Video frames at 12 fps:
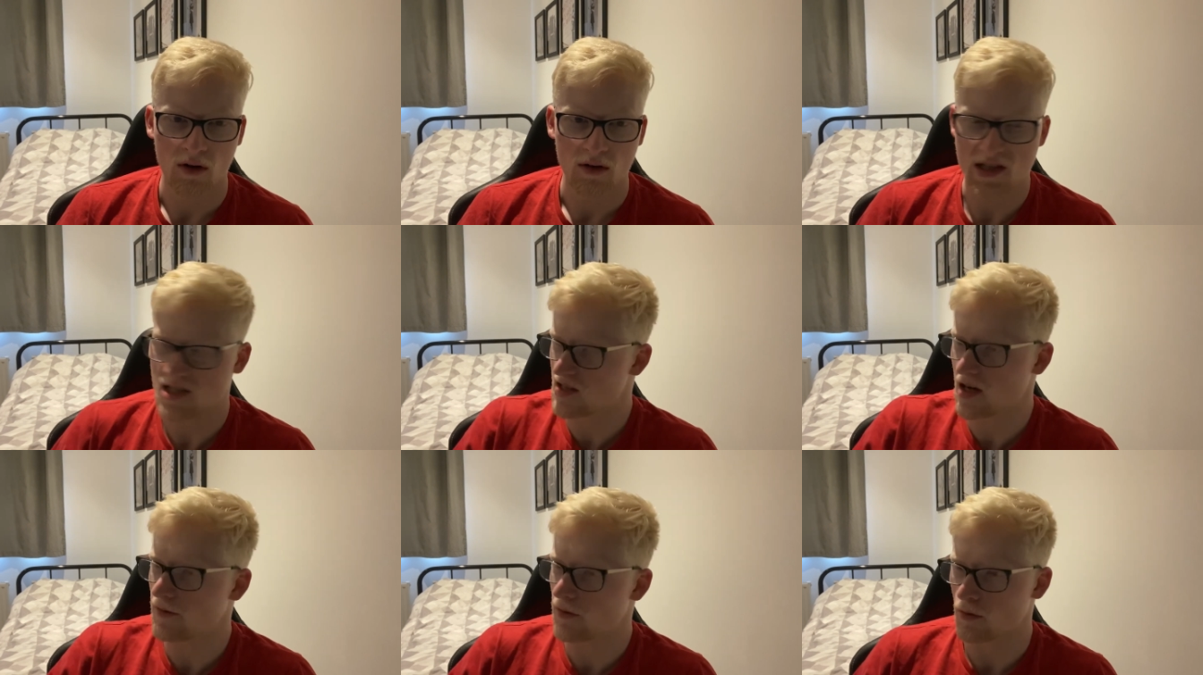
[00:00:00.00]
This is
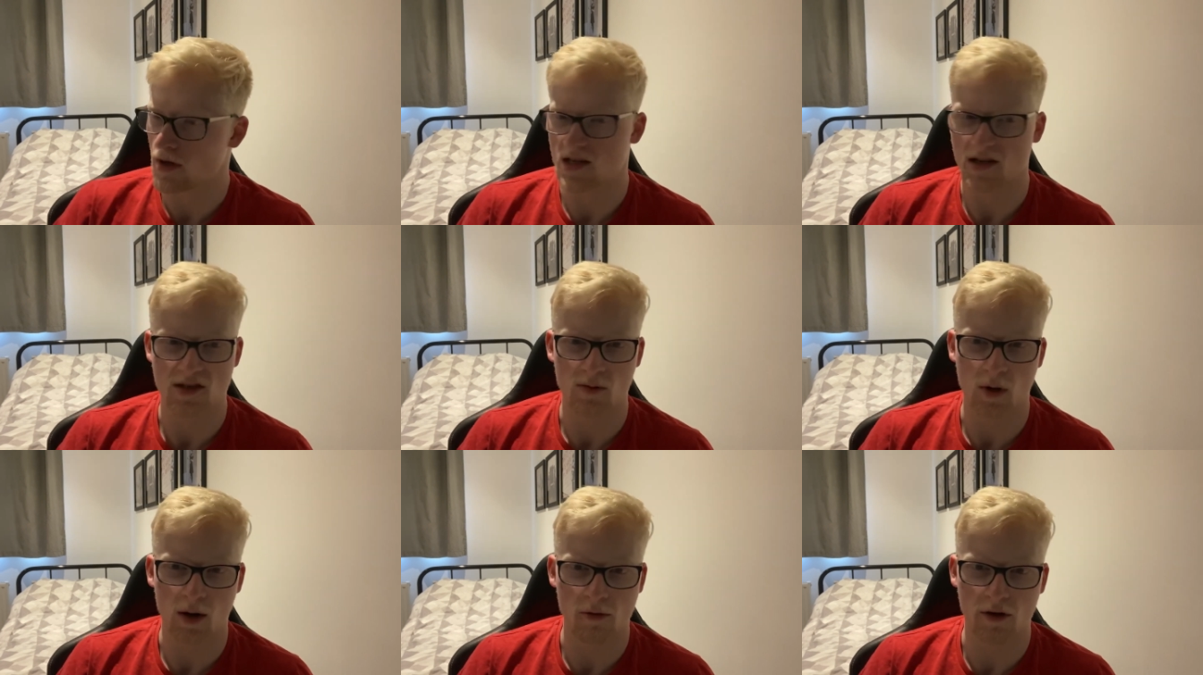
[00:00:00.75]
another reason as to
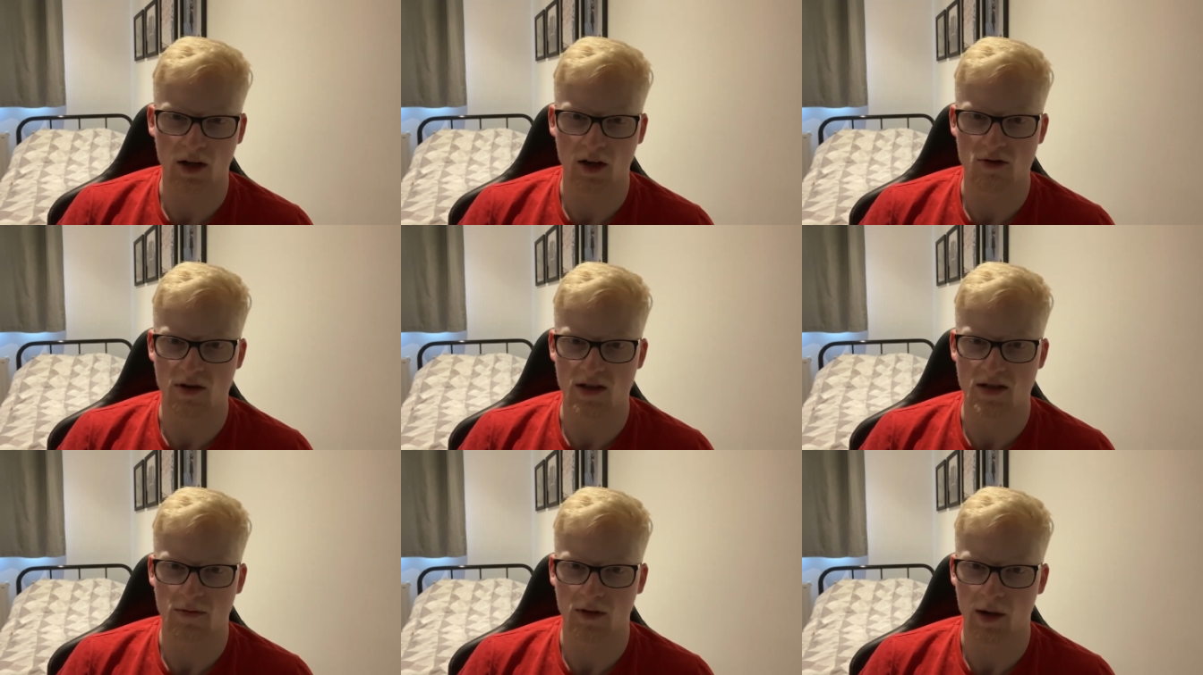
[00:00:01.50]
why we're an
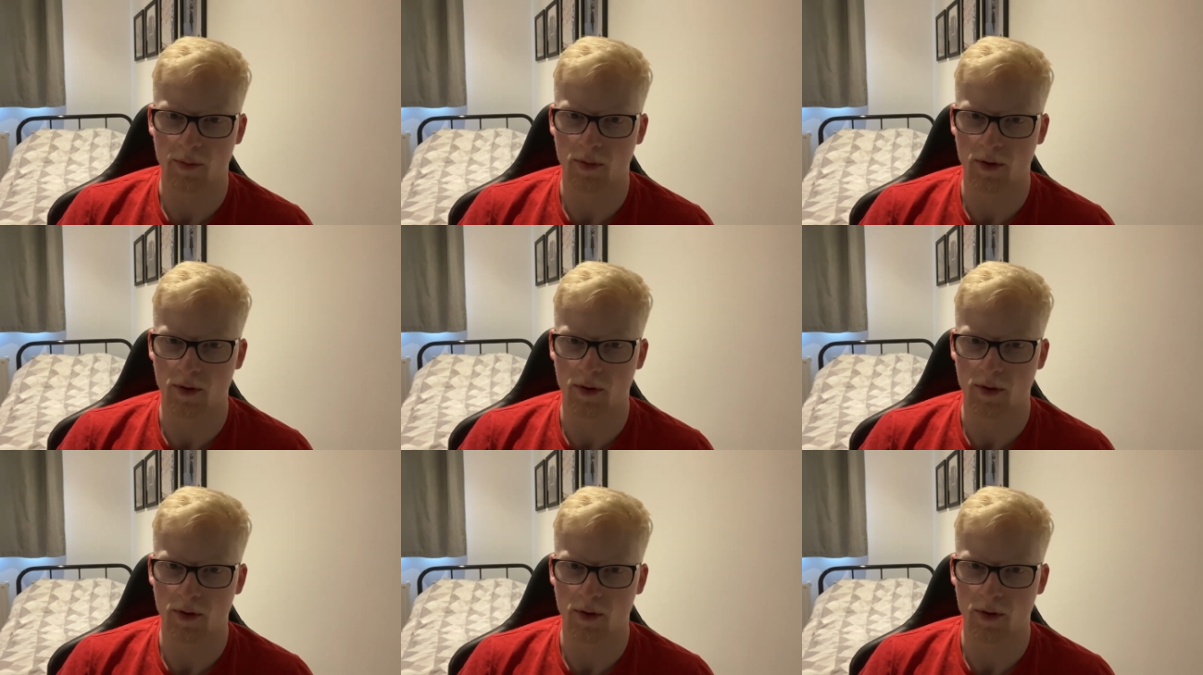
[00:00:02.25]
unattractive club,